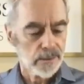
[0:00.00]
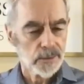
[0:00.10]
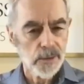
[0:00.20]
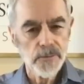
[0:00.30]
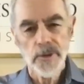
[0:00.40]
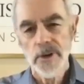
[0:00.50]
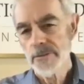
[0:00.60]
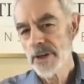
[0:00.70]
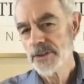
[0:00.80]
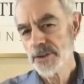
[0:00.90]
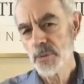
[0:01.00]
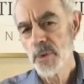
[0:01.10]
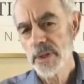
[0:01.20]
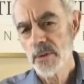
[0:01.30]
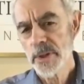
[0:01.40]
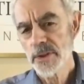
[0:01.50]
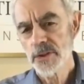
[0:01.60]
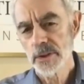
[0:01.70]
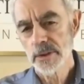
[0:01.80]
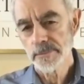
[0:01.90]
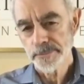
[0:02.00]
so far I've asked you one question.